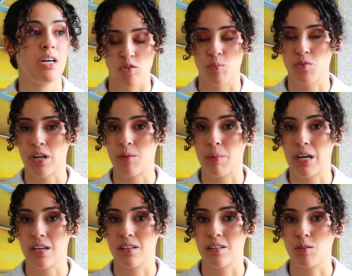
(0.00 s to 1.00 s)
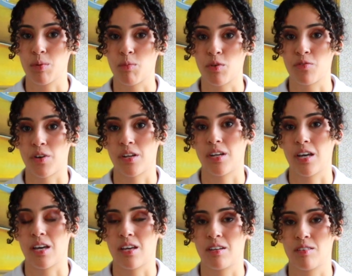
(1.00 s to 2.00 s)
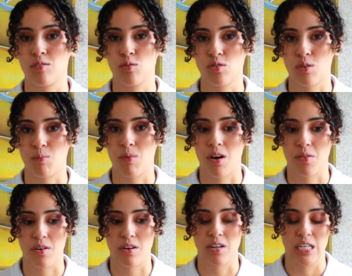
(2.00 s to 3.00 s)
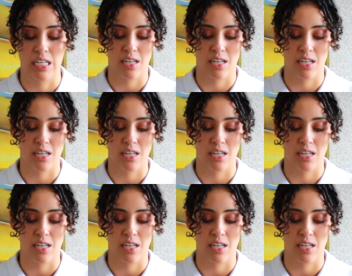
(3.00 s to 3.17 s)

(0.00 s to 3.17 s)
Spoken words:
So I'm trying to make it a little bit more fun and do some other